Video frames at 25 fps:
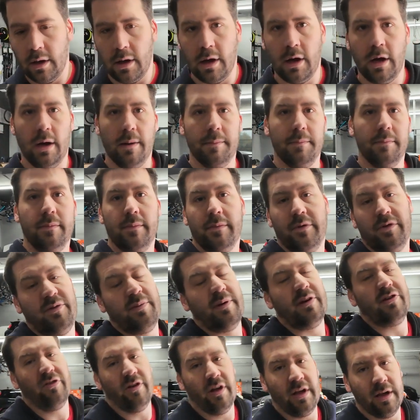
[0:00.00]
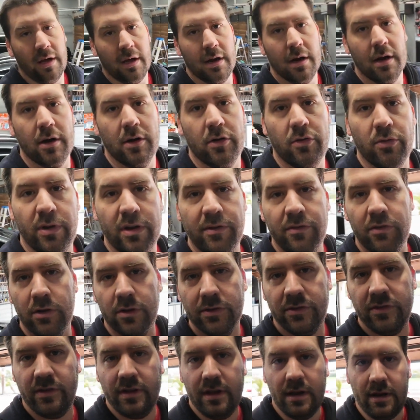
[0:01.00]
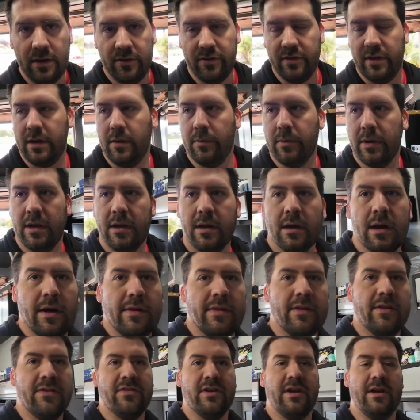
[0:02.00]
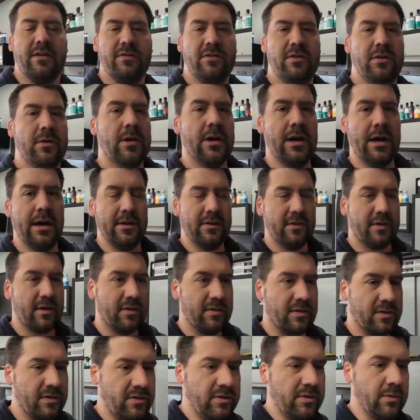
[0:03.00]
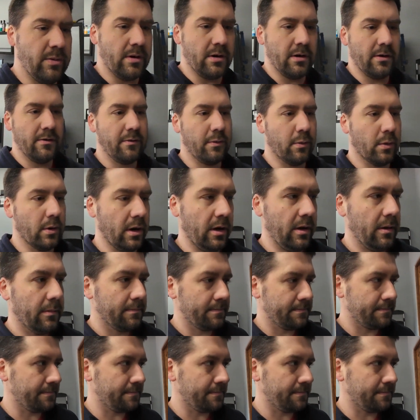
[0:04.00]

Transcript: Um, especially like on 120 volts it is anyway. On this I have two lines because it's 240.